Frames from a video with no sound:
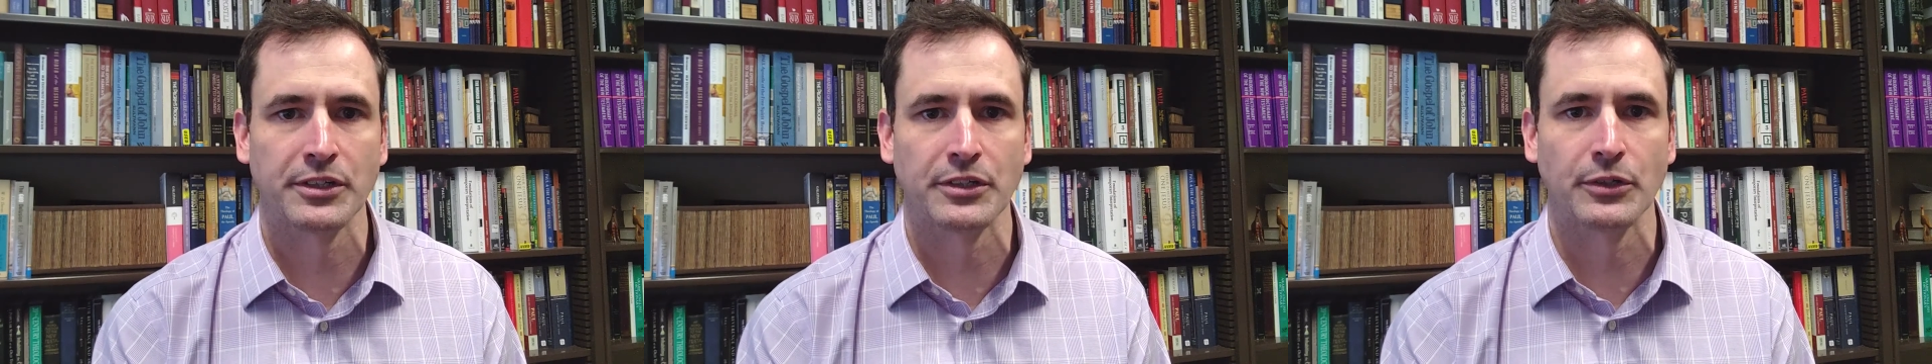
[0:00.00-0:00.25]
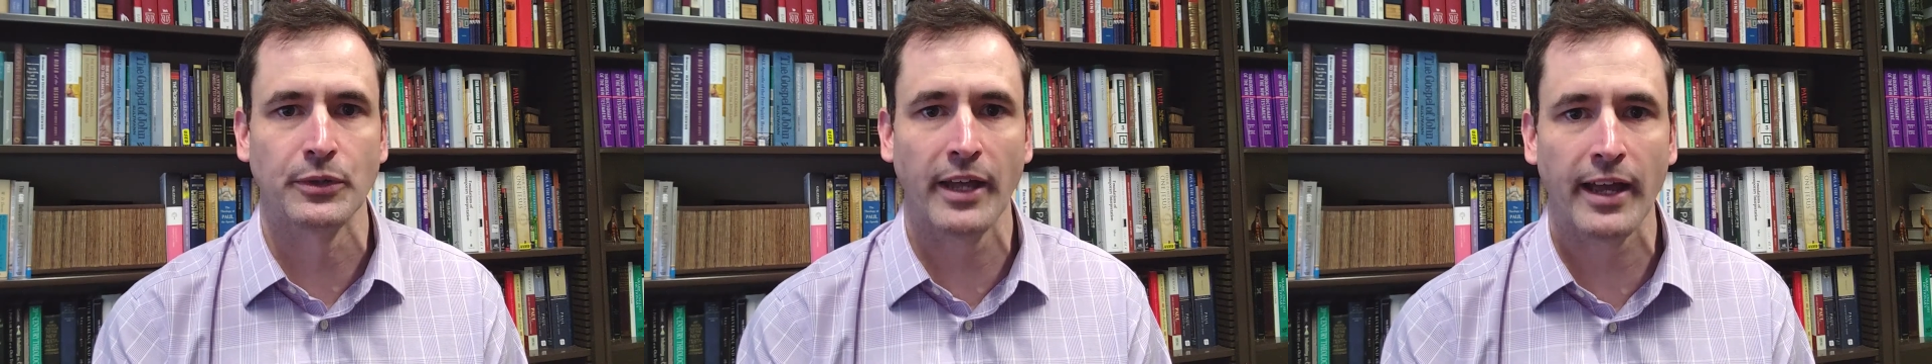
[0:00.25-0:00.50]
to
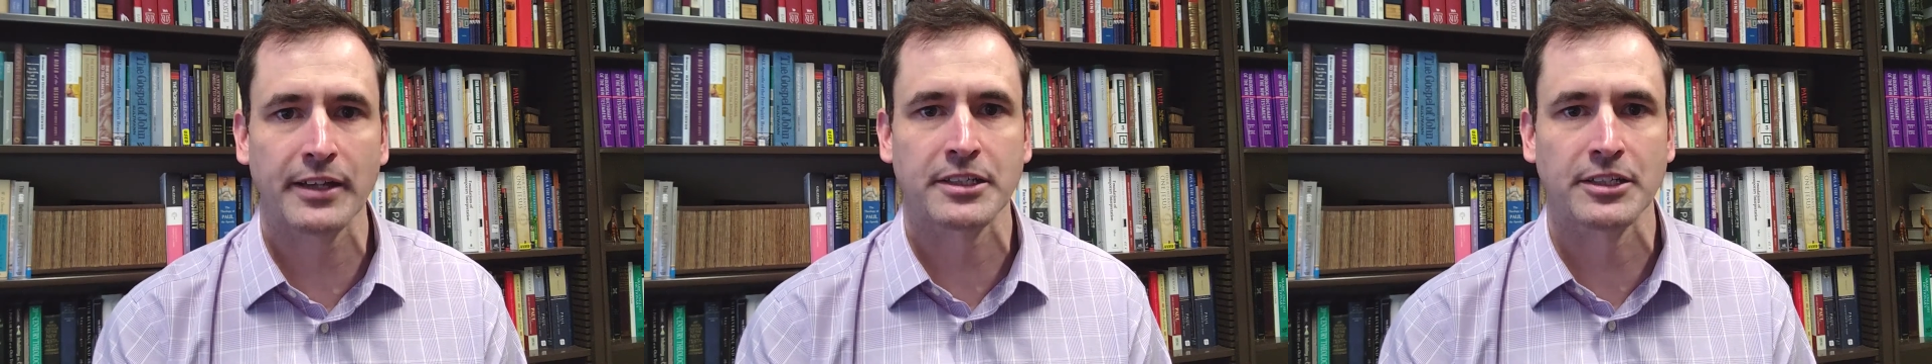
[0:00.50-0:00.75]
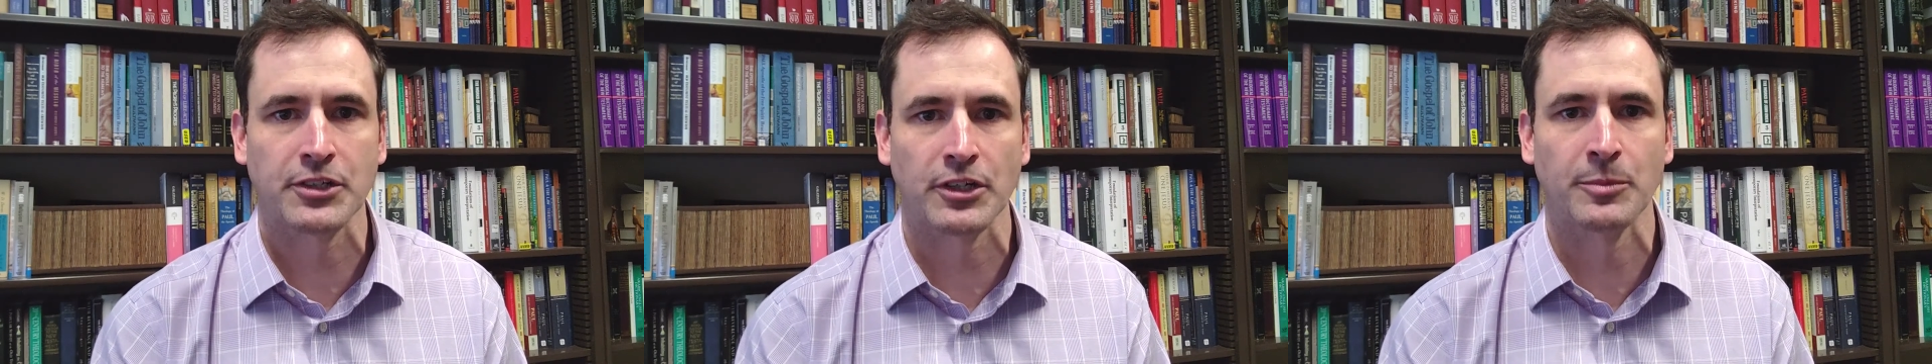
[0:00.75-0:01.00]
do next
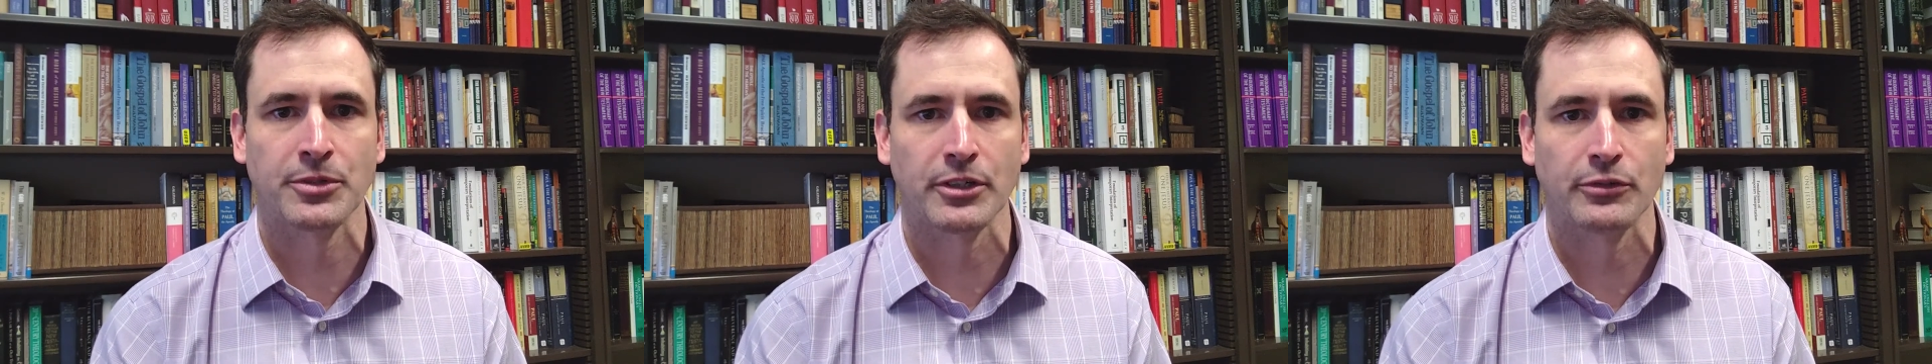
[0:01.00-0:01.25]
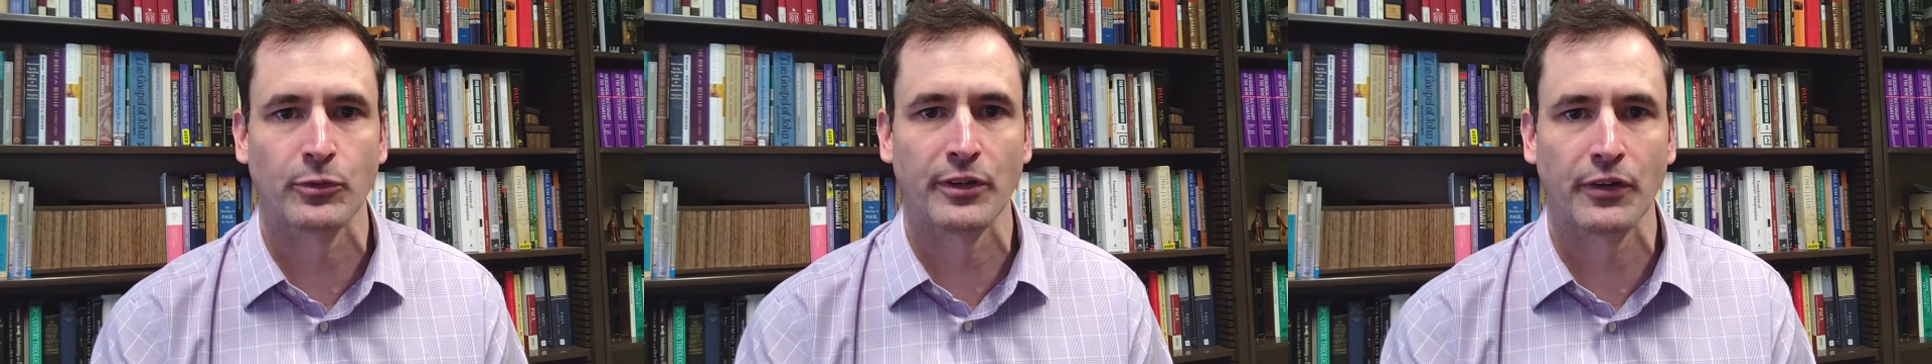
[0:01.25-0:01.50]
in terms
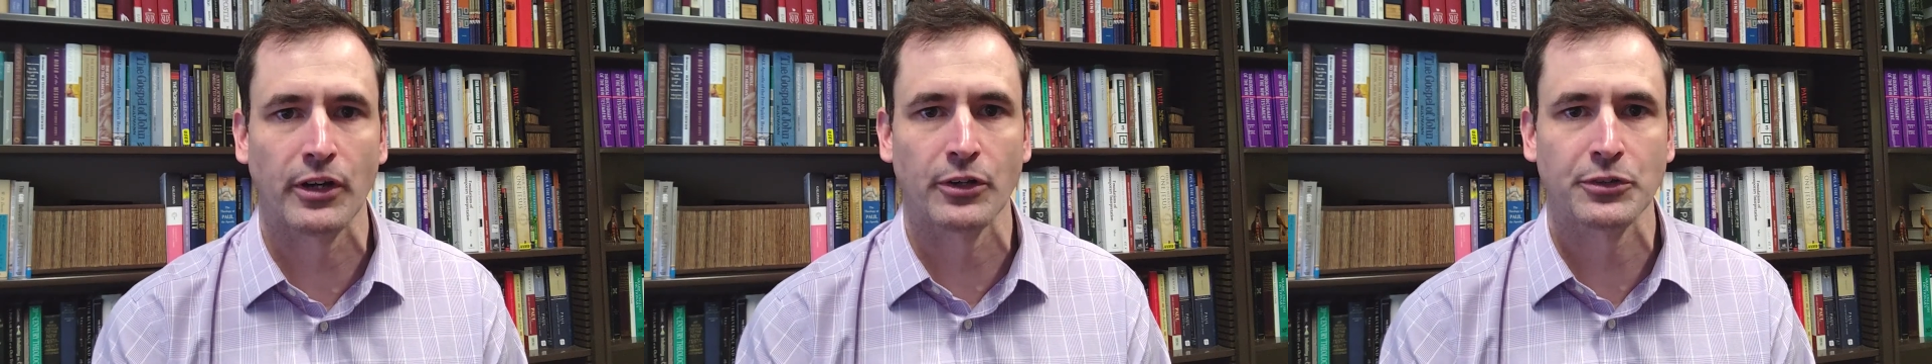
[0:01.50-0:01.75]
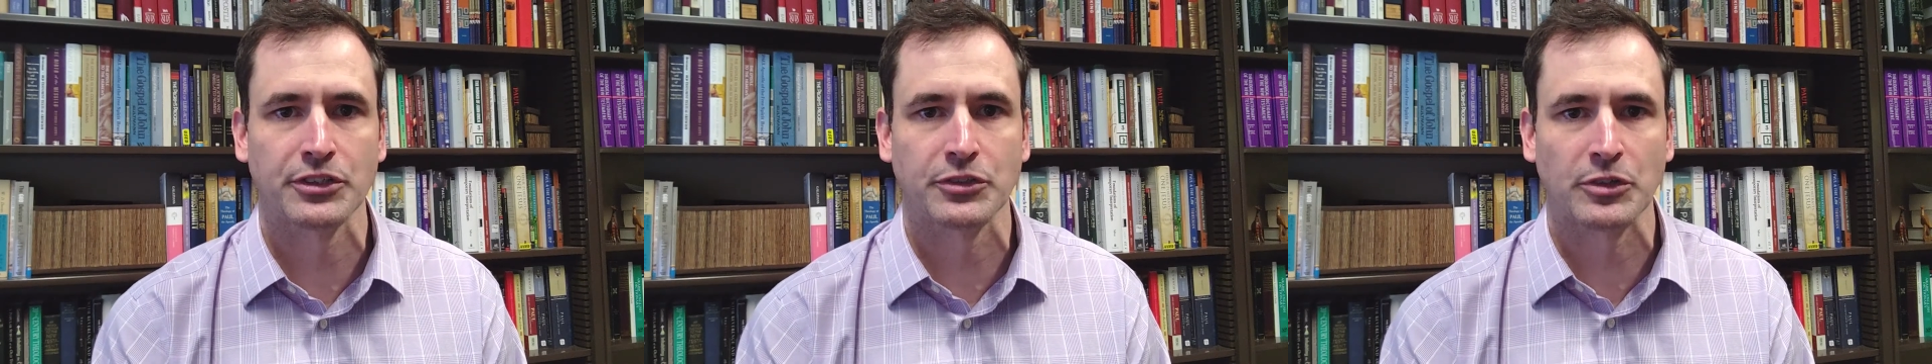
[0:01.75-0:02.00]
of River
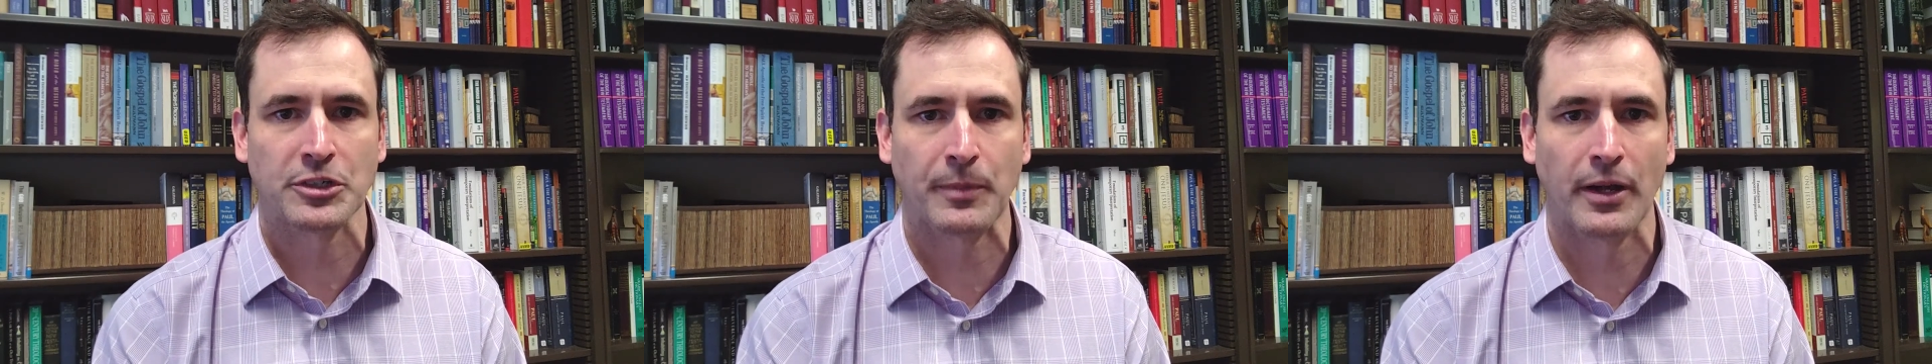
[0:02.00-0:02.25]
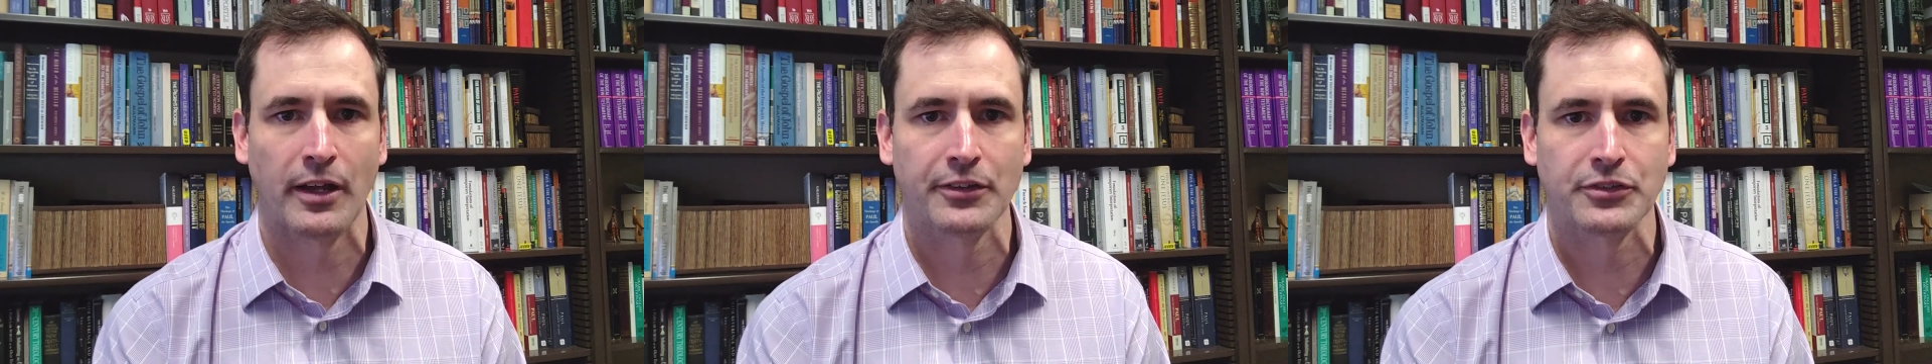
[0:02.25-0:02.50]
Oaks'
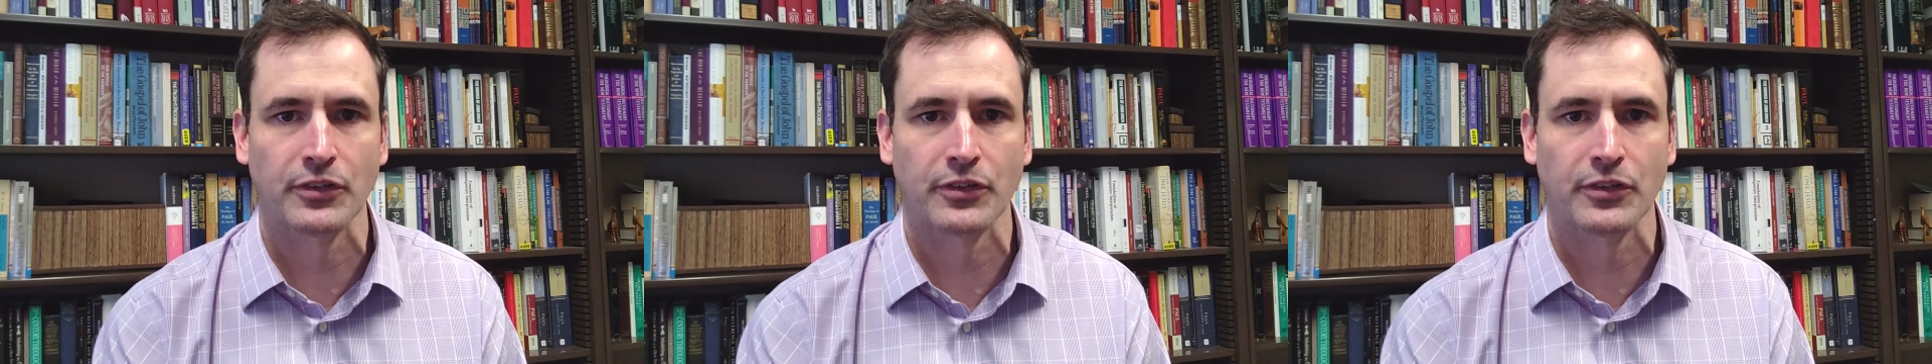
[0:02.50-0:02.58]
response